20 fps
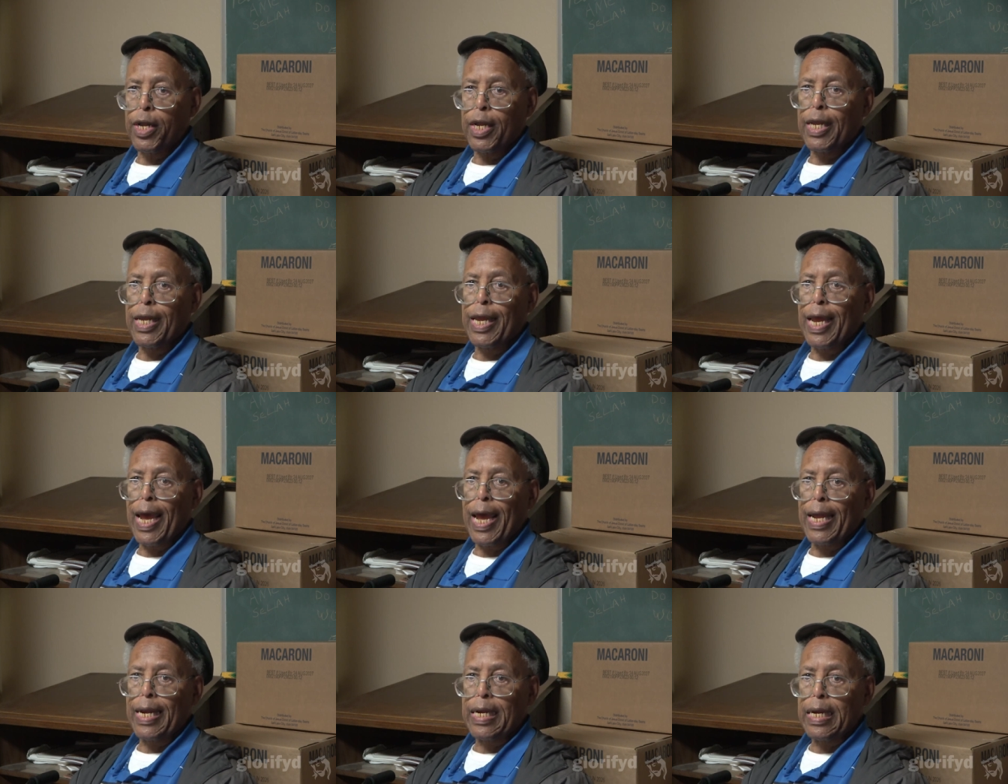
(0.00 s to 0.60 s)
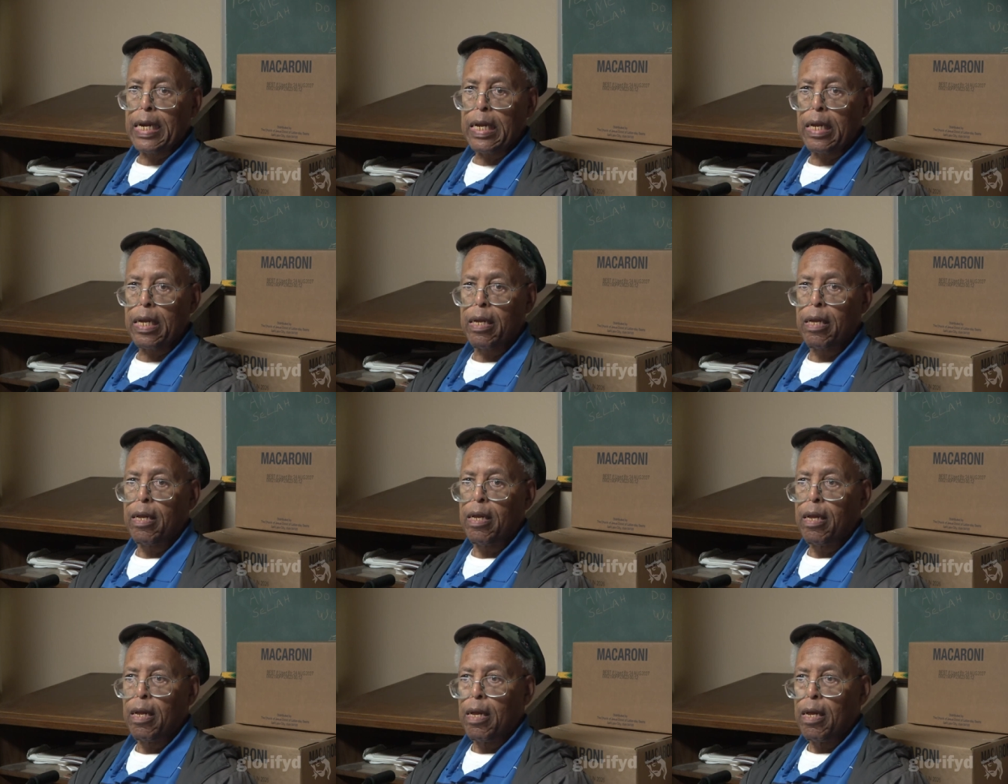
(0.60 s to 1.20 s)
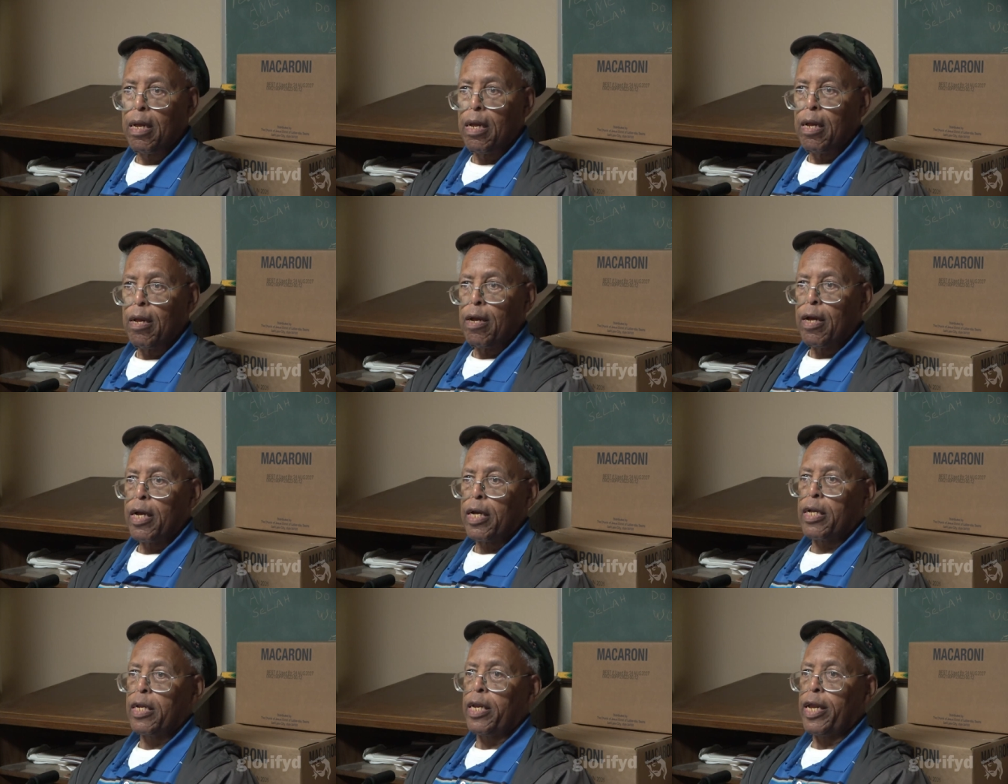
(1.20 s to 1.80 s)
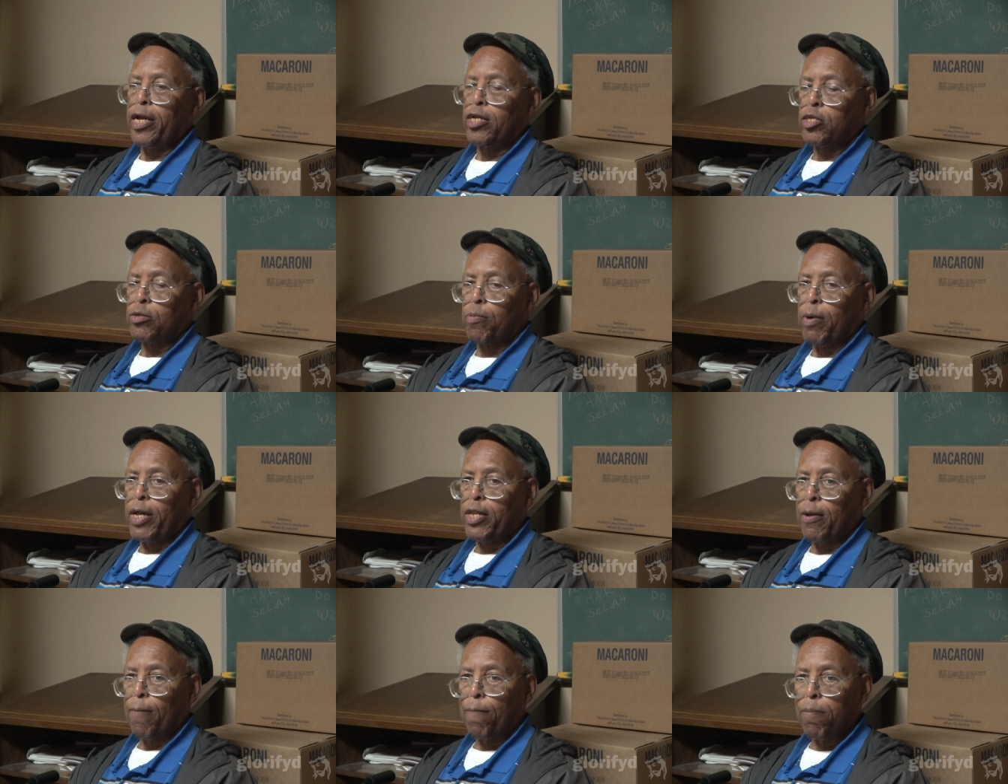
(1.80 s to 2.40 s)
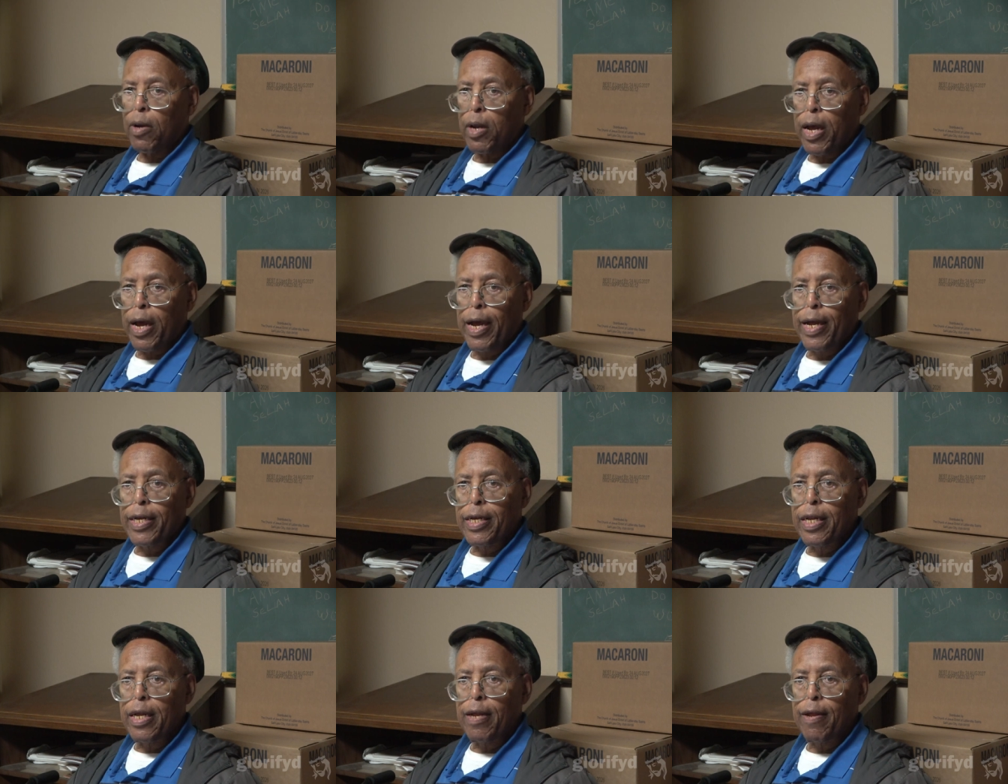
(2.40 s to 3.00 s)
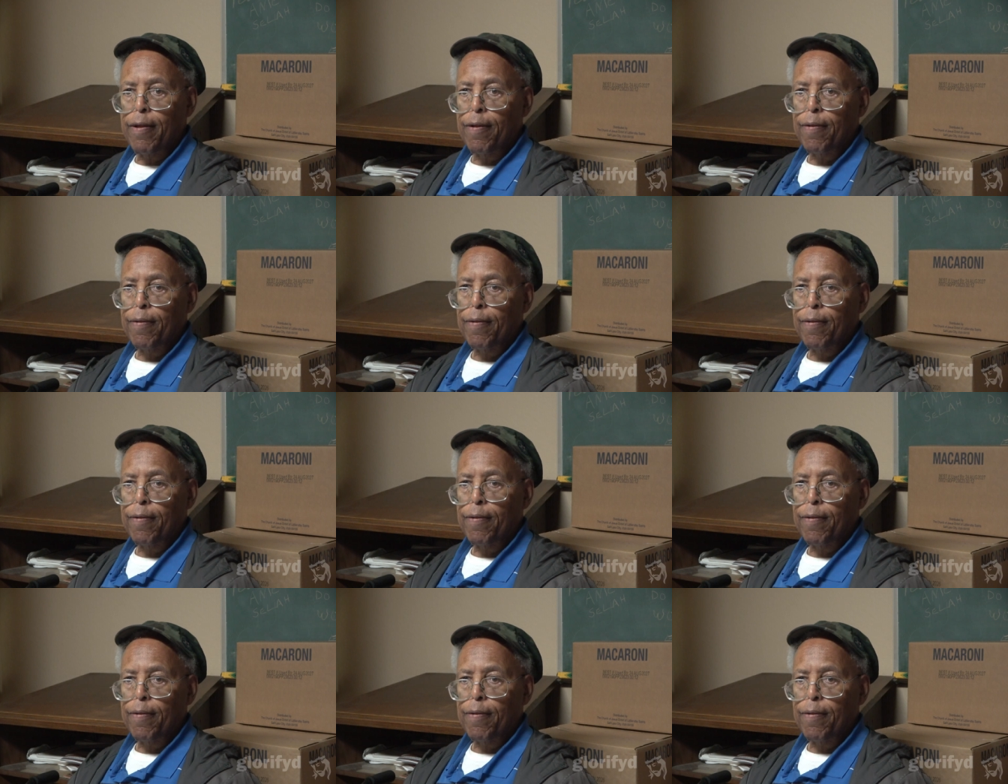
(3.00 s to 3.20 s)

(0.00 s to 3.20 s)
again, cleansed by the blood.